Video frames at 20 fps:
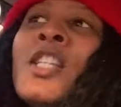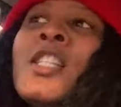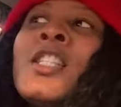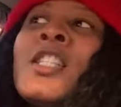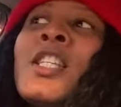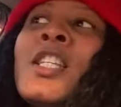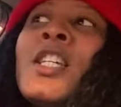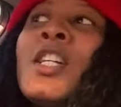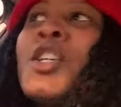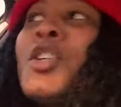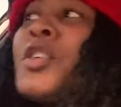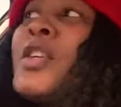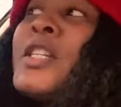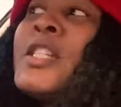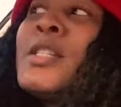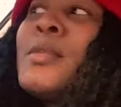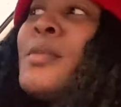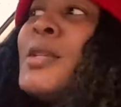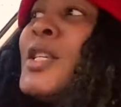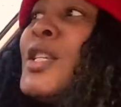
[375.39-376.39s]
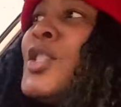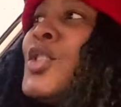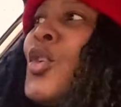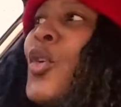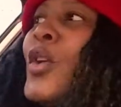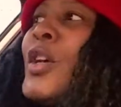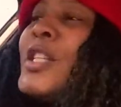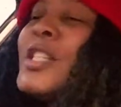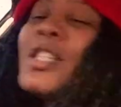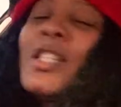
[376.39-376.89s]
to Christmas or
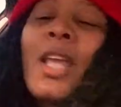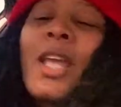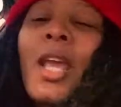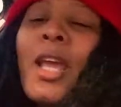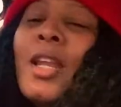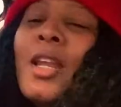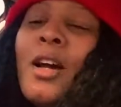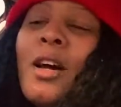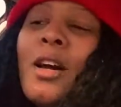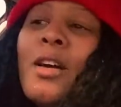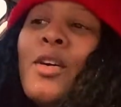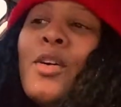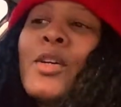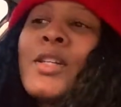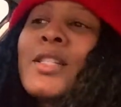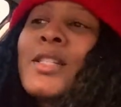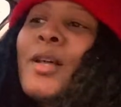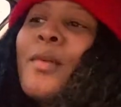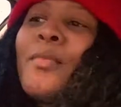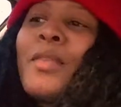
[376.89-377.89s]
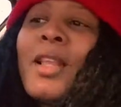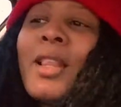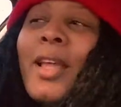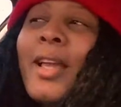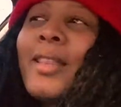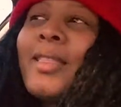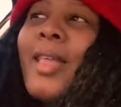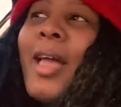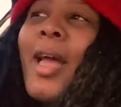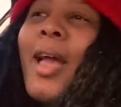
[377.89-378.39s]
Santa or something like
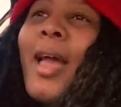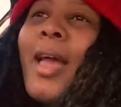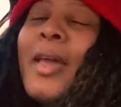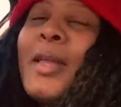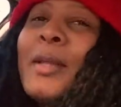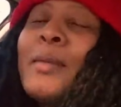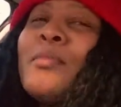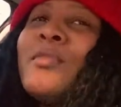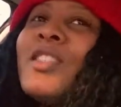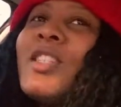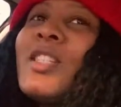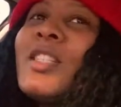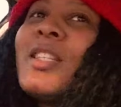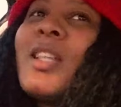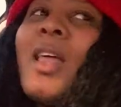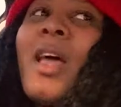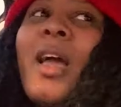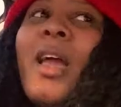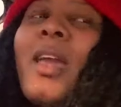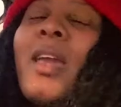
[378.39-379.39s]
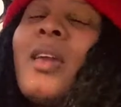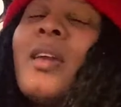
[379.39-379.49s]
that, and I'm just like,